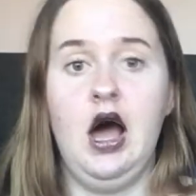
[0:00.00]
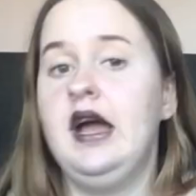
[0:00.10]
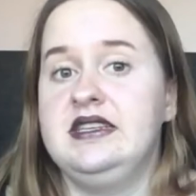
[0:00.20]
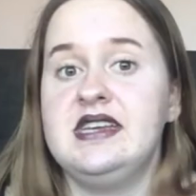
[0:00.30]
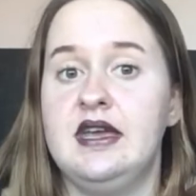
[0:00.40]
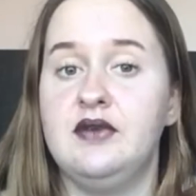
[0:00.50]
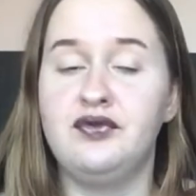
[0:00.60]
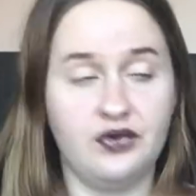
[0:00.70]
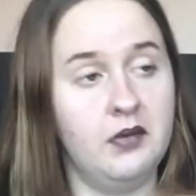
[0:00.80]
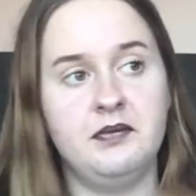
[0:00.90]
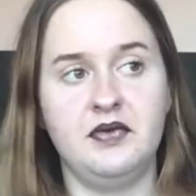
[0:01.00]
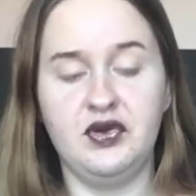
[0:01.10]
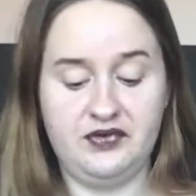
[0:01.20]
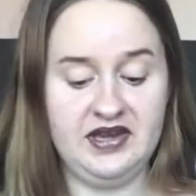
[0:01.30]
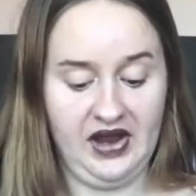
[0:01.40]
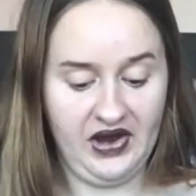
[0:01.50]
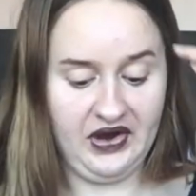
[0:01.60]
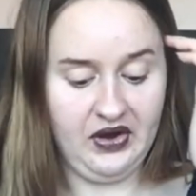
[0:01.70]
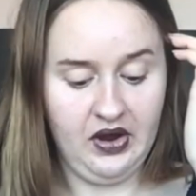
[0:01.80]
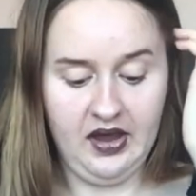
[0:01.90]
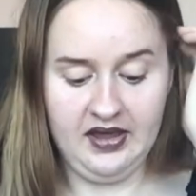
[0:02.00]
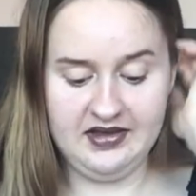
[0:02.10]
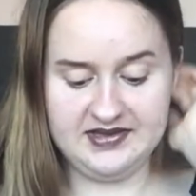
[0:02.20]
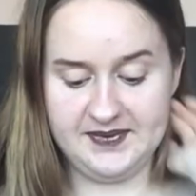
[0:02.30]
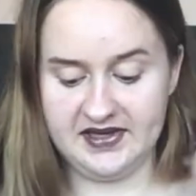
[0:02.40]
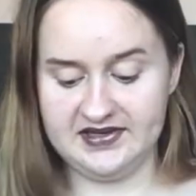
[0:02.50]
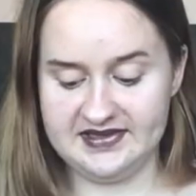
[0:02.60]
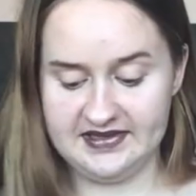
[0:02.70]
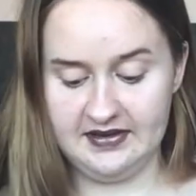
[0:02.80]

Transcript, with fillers: idea from your video is because